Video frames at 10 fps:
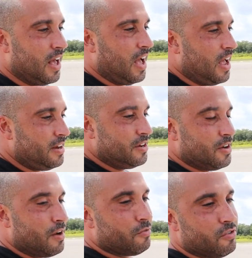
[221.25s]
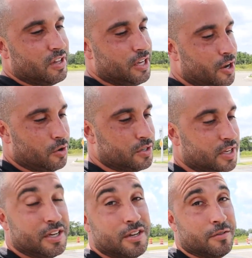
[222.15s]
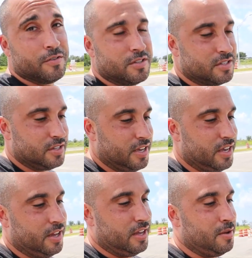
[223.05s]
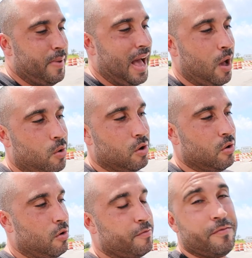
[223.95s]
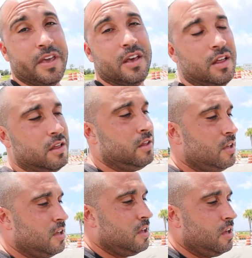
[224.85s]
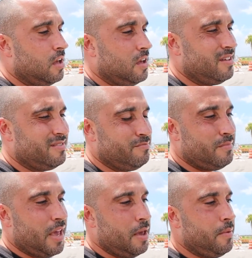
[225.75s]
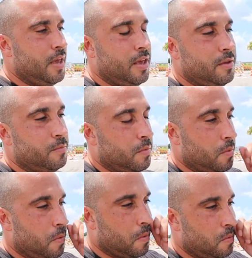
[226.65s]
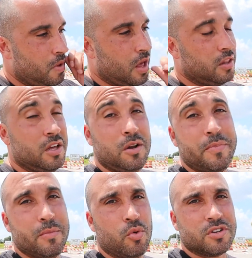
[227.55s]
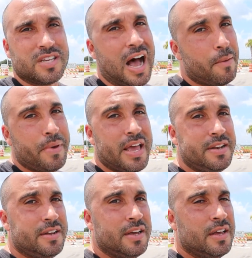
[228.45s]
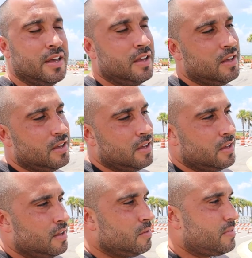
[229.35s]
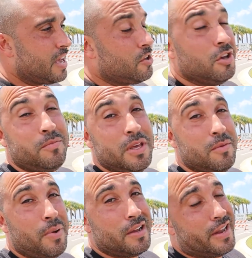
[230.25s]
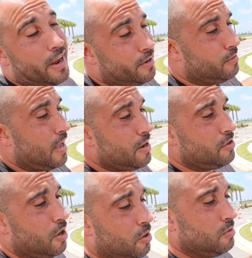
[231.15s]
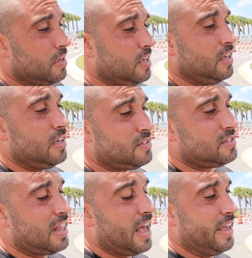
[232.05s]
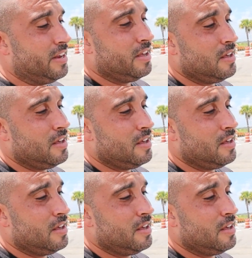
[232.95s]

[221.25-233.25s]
I didn't ever really notice any difference in a power or feel. Maybe a little bit more top end. That could be the butt dyno. I don't know. It's slight.